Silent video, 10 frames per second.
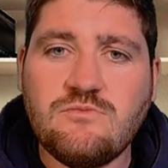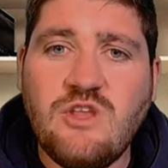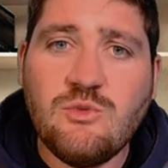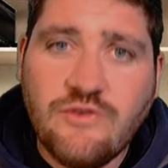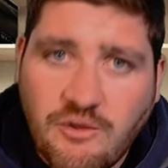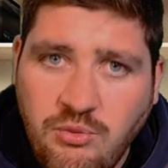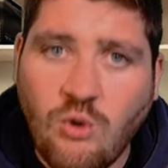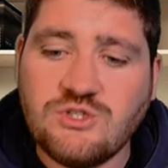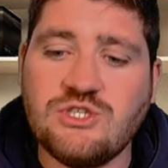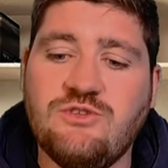We've got
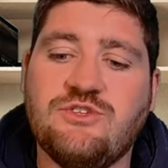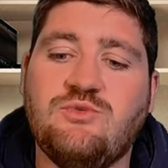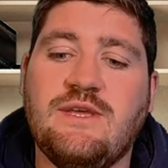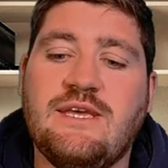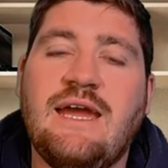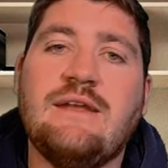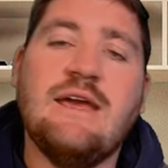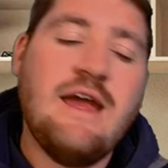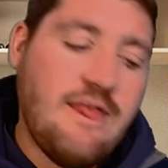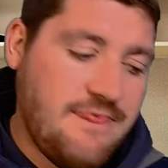Portugal this weekend.
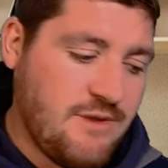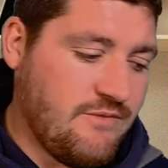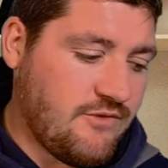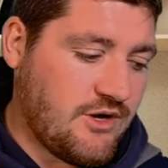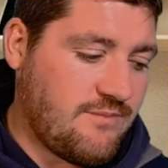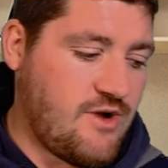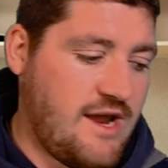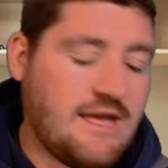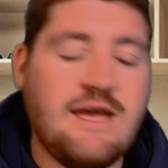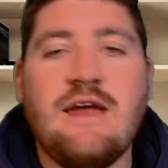Then we've got a
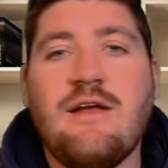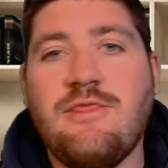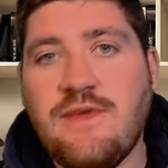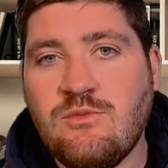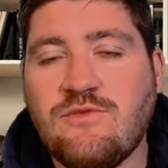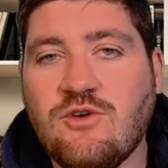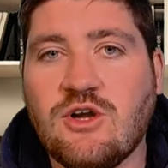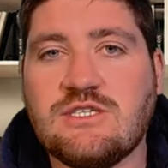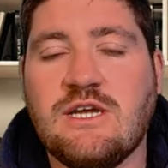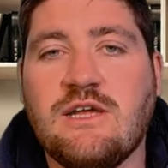break. Then we've
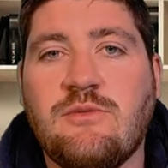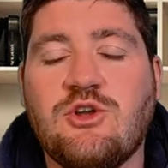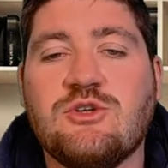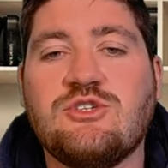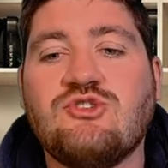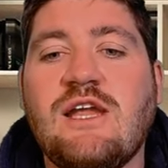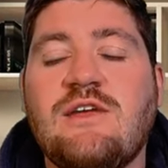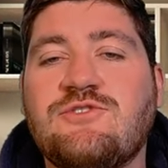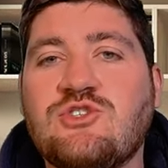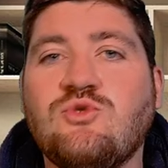got uh, we've got
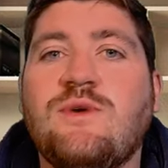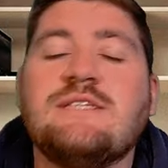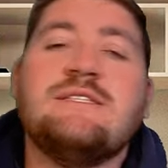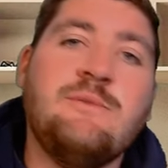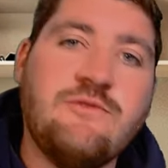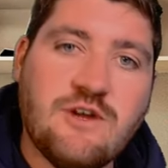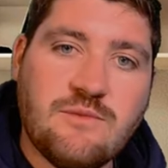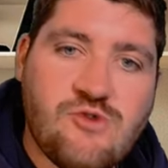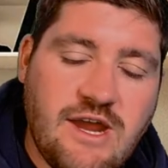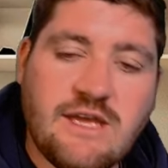Australia for two weeks. Then we've got a
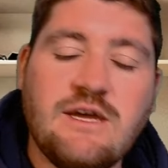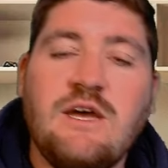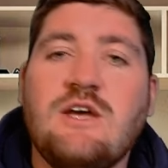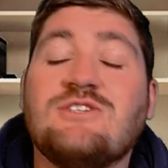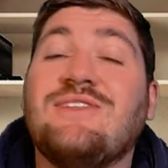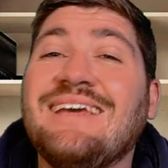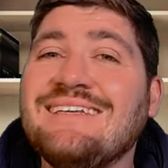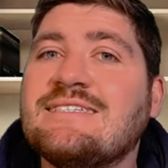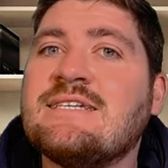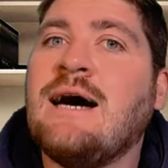break. So there
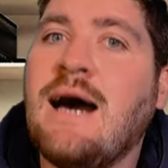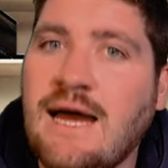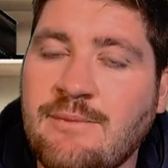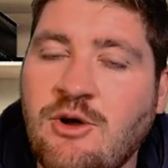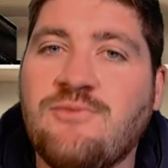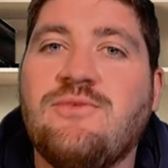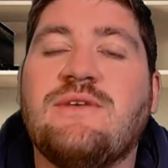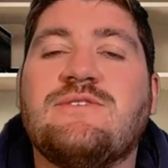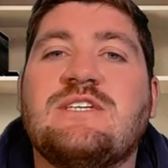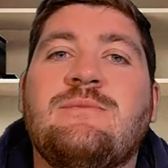is time, hopefully,
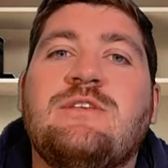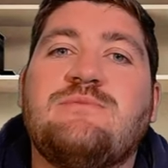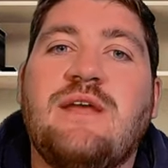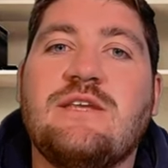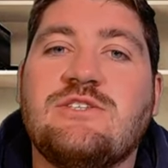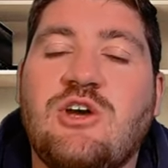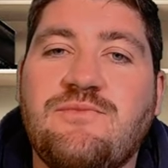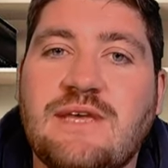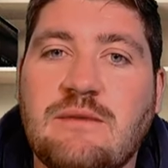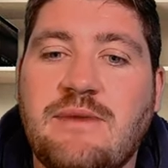for some of these players to
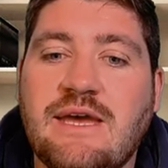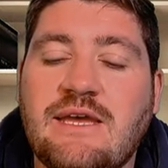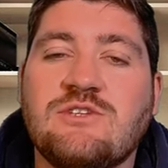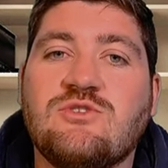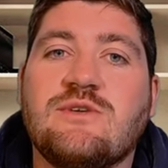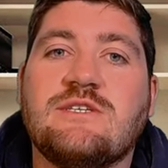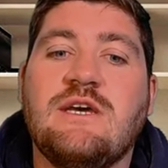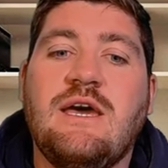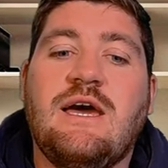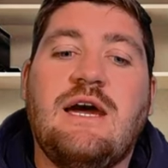hopefully get back into it.
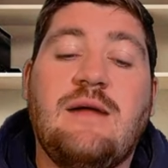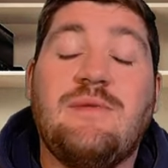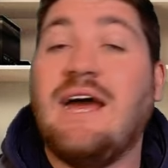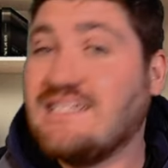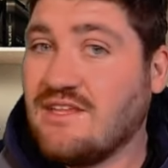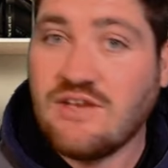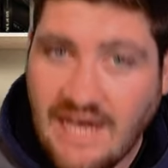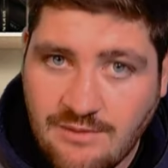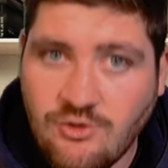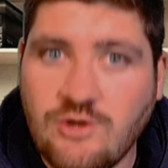Uh, the likes, I think, of
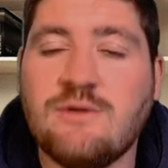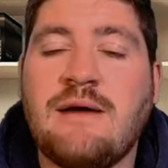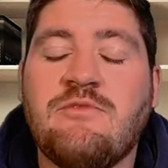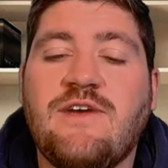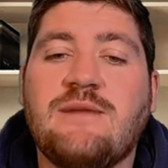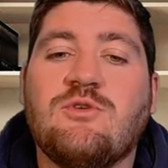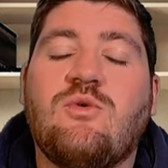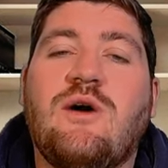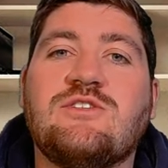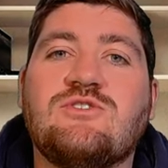Canan Moodie will come available
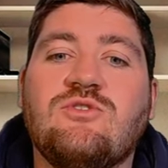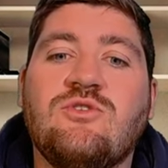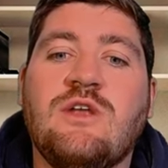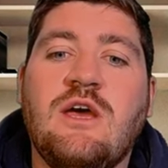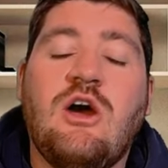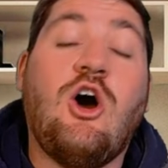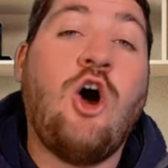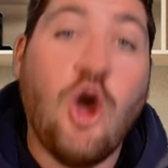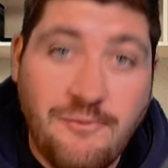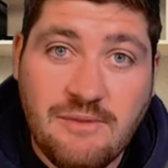quite soon
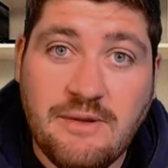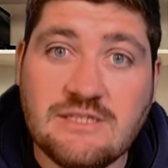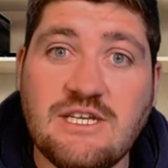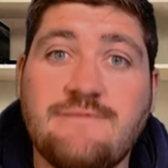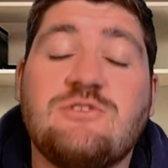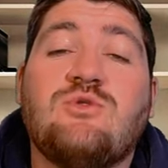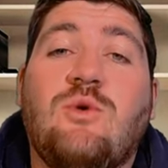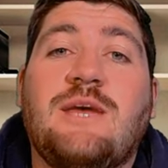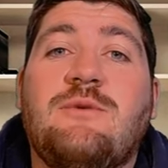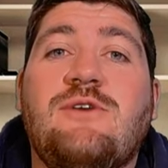hope EPSTF
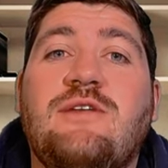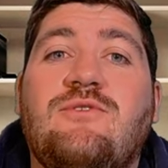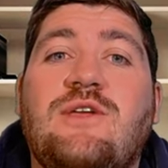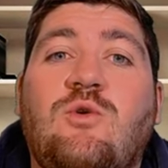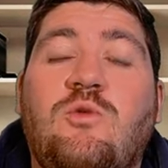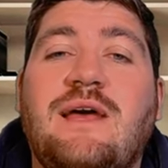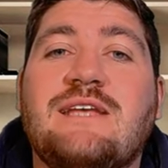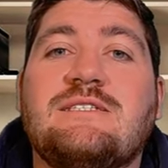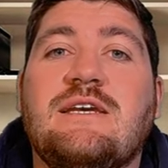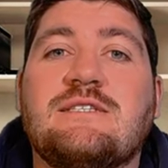Totoy can be ready for that All
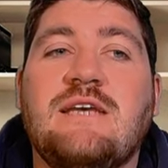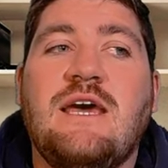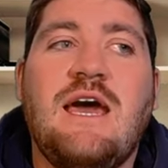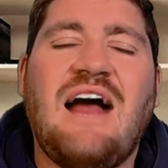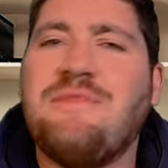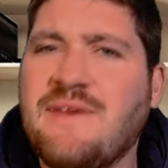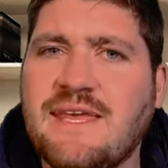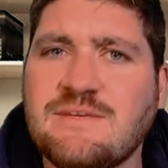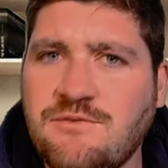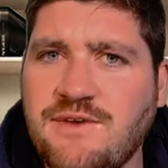Blacks test. I think
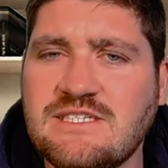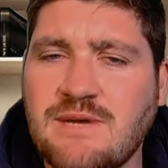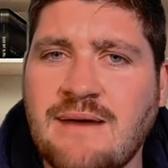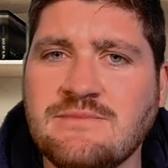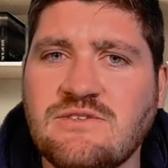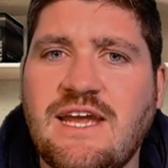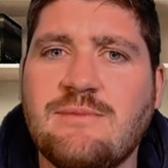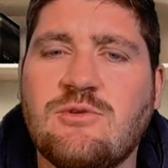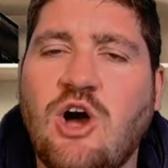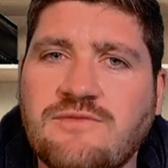Jasper Wiese becomes
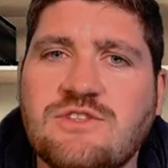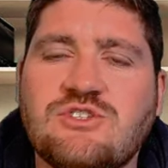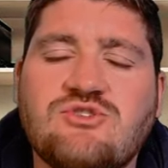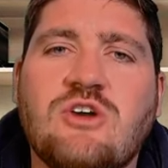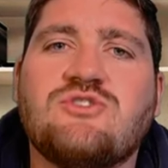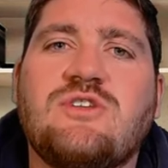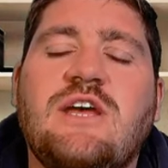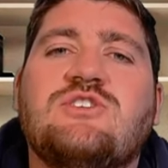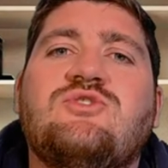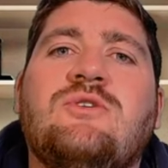available after the
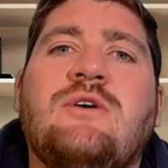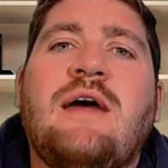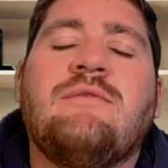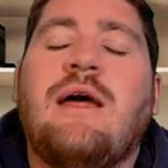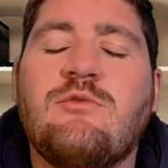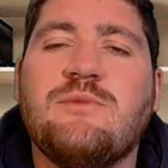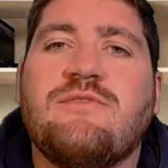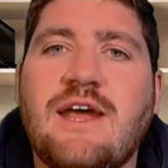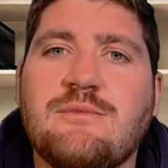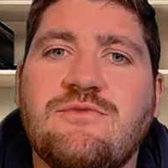Australasia tour and, and will be
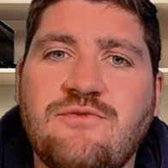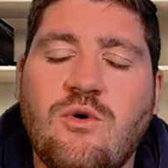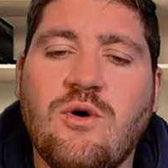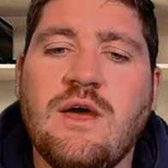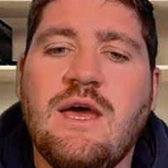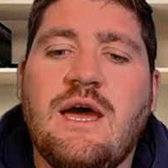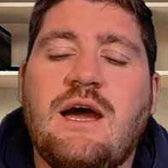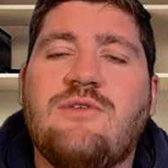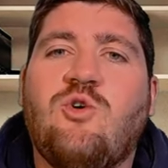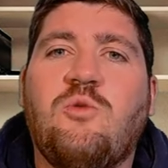available for
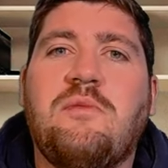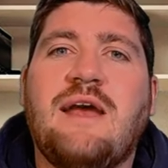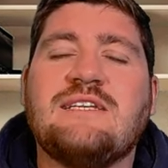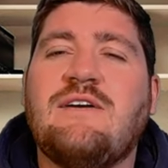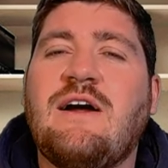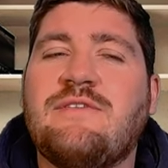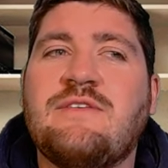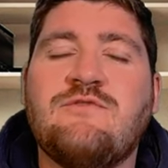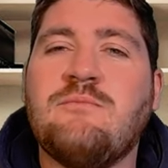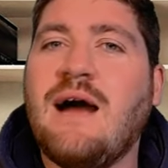uh, the All Blacks. I
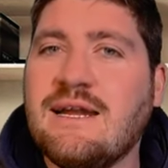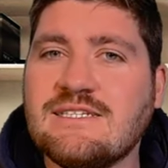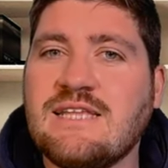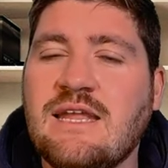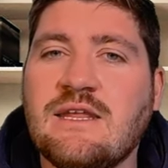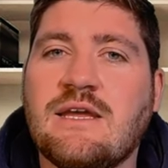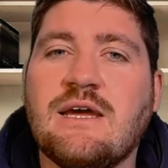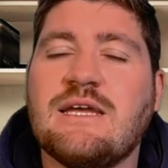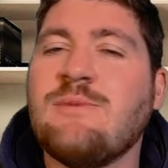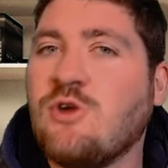think, from my understanding, uh,
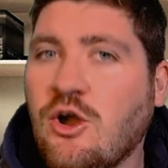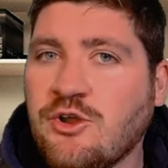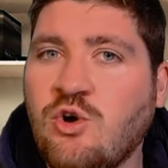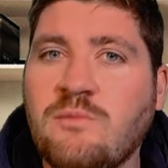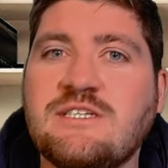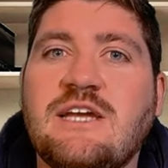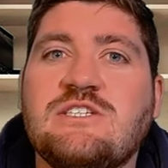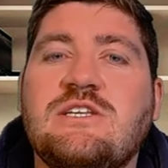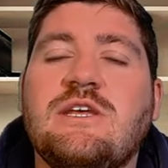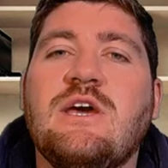Cameron Hanekom
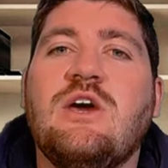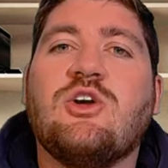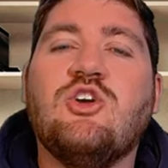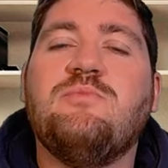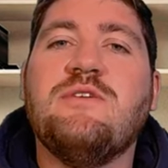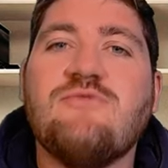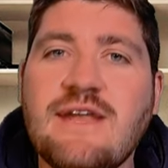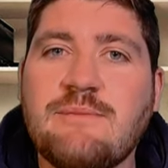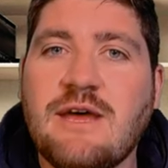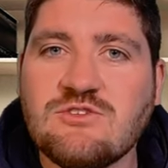potentially could be
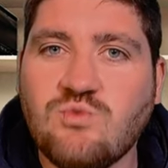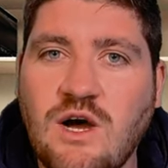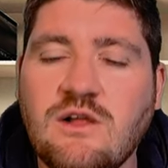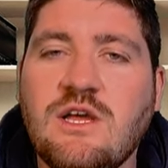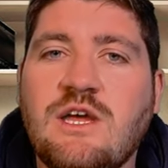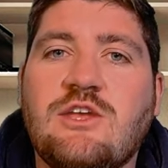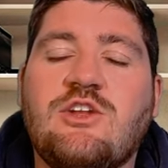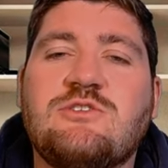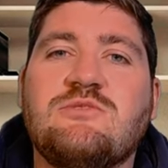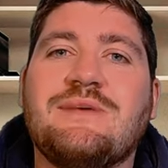ready as well. You
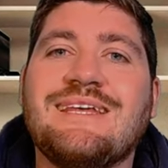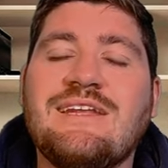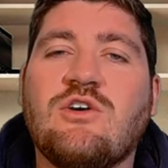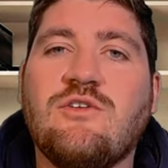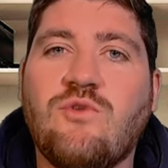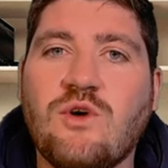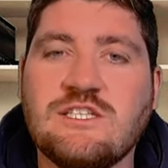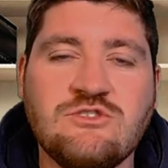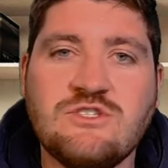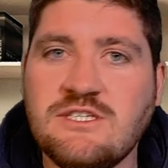know, sort of beginning of August,
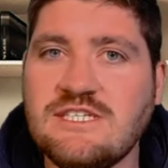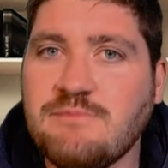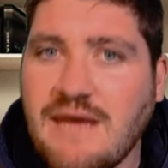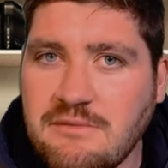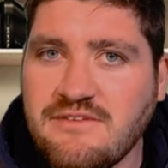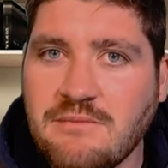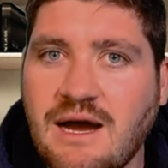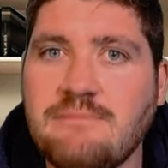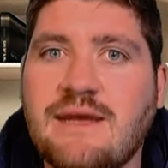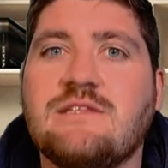interesting to see maybe he
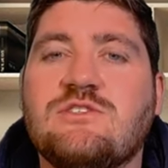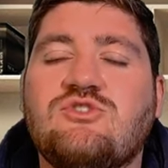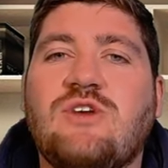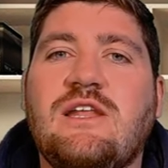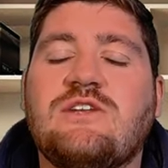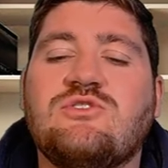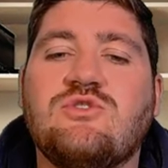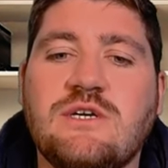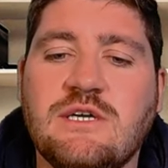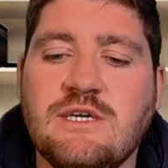might make the Australia
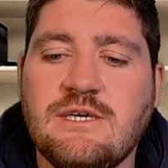tour.